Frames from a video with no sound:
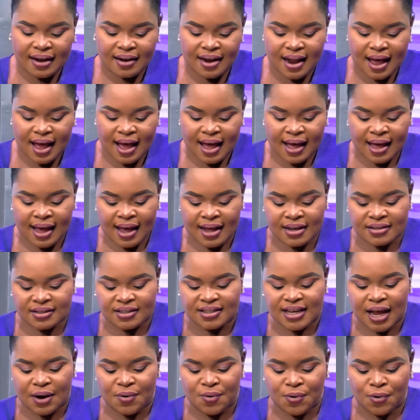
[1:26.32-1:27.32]
na
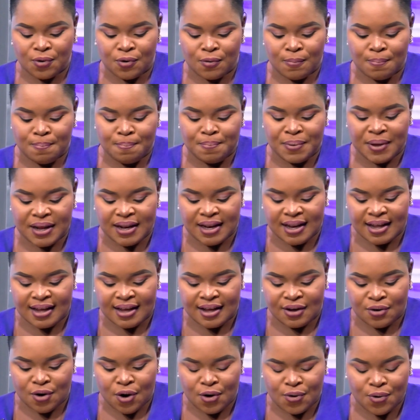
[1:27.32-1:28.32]
Zano
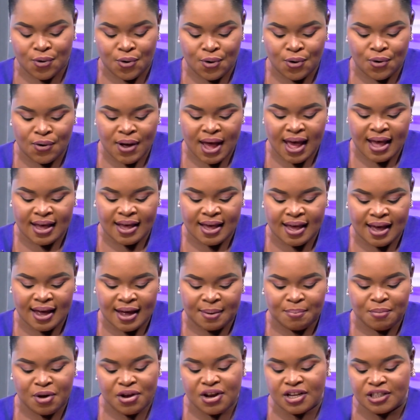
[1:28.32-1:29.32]
Billy ono eye
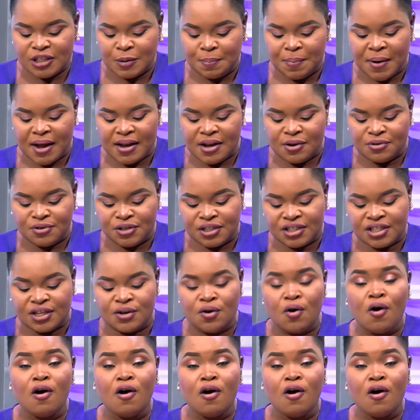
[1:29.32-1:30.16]
municipal nutrition